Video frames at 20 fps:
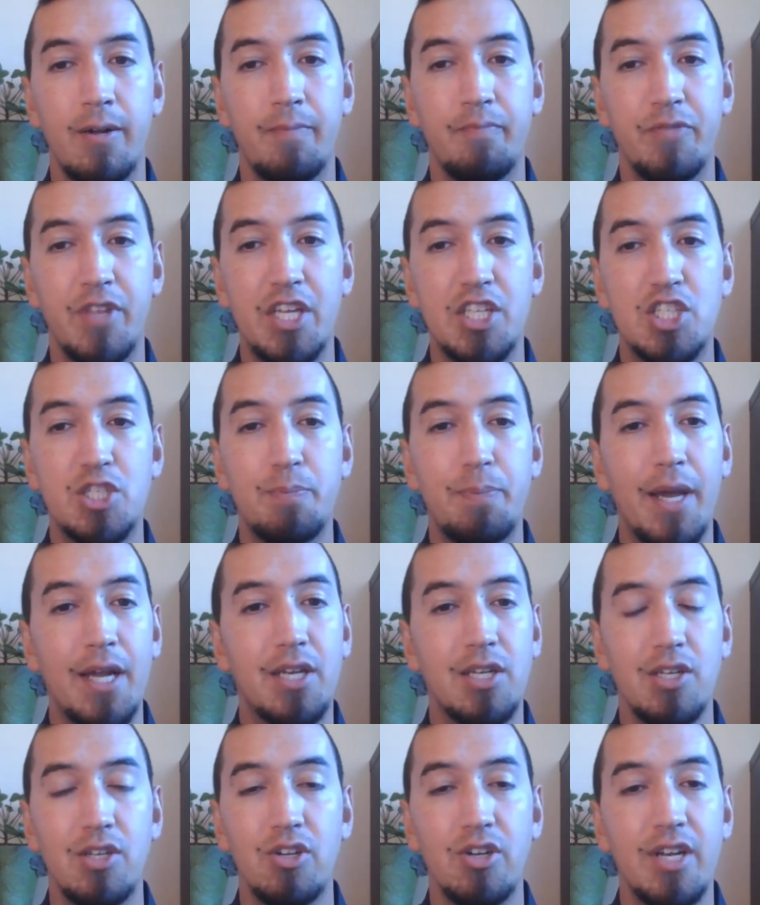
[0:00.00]
They
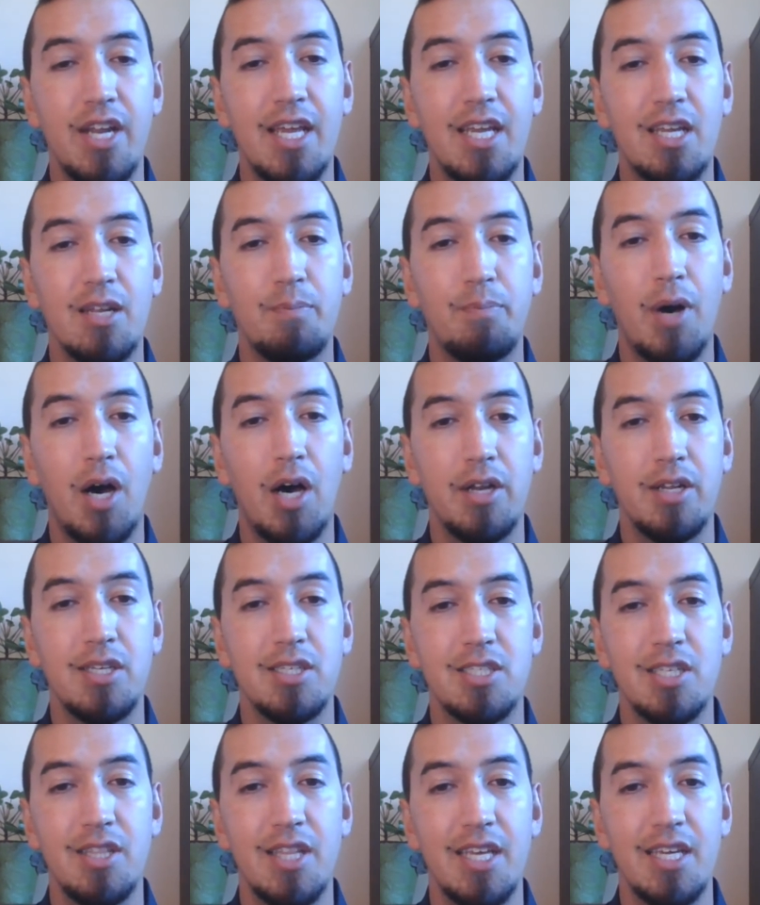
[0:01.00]
inspected your naked bodies
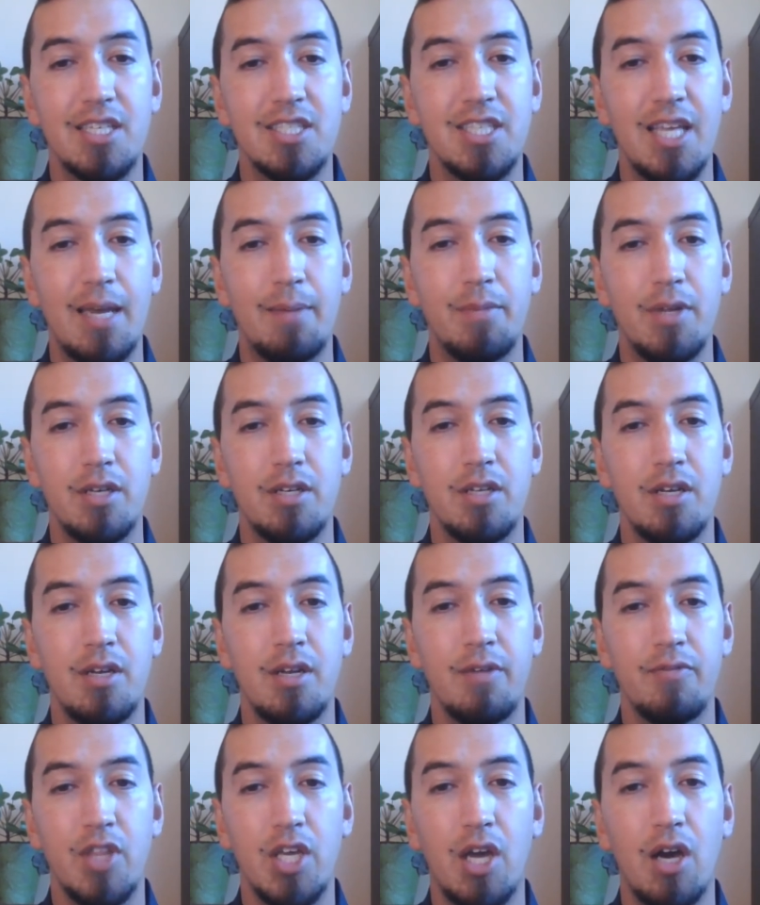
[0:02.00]
and they examined
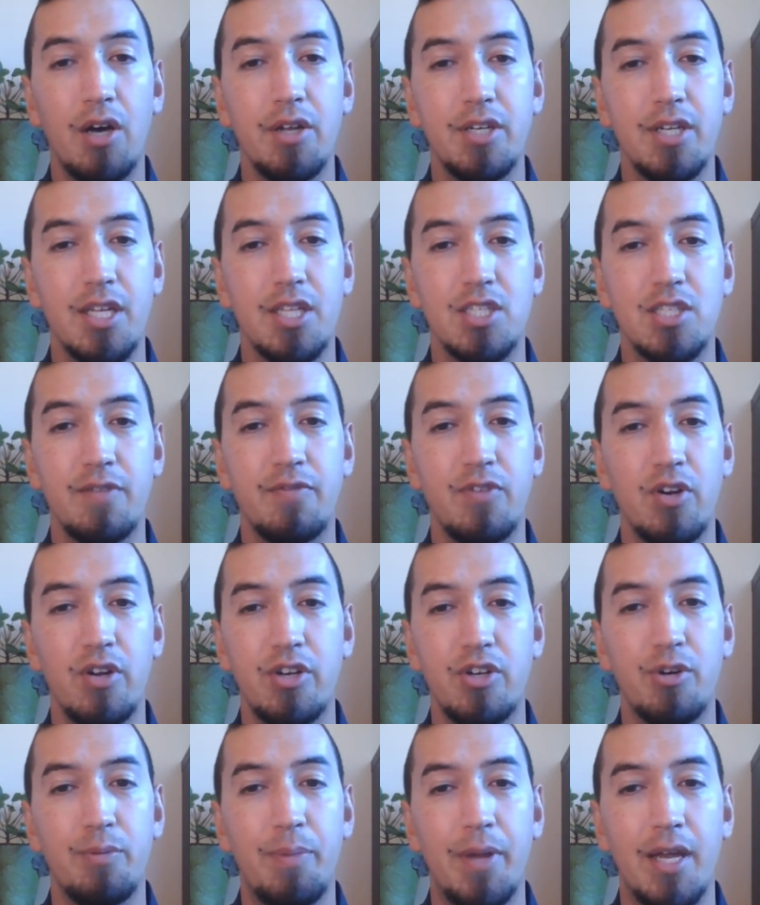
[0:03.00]
contents of your
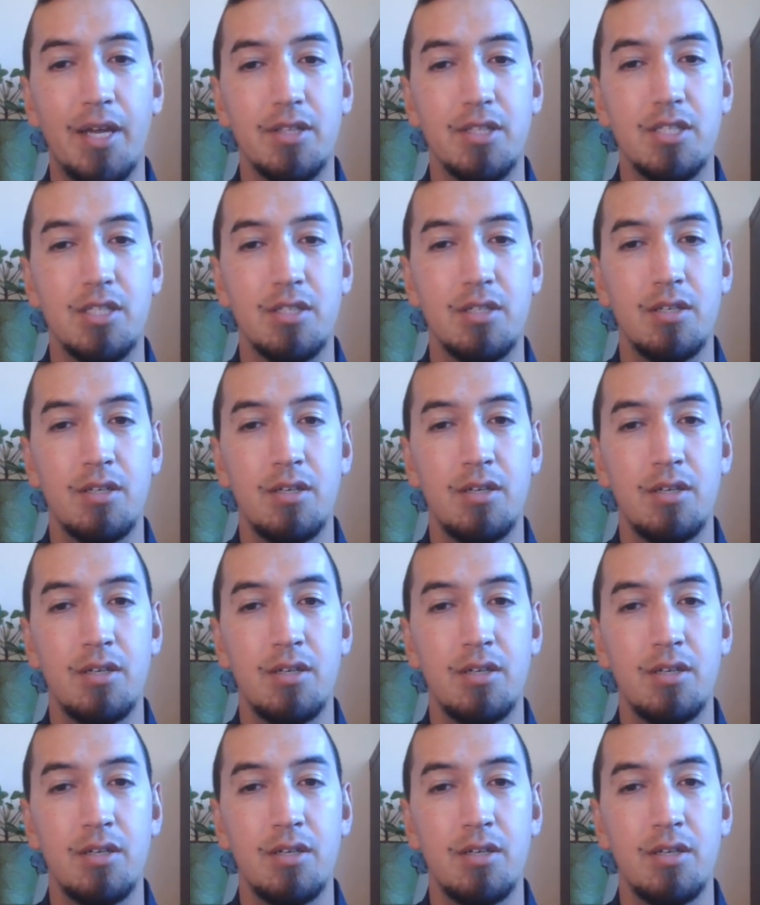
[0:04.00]
underpants.